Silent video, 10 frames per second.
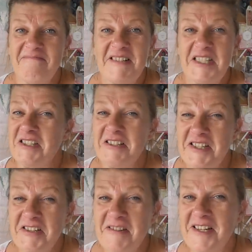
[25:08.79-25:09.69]
It's
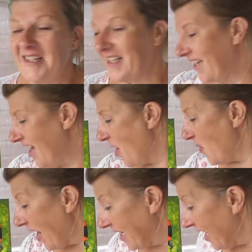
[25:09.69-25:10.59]
too early.
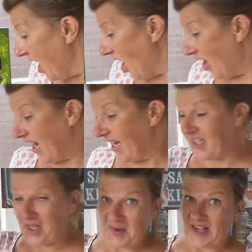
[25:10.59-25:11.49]
Right, okay,
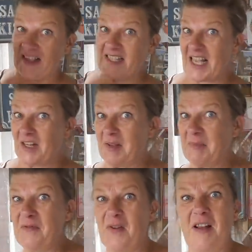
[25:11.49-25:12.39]
let's go and get the celery
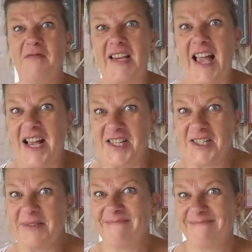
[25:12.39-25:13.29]
before I forget.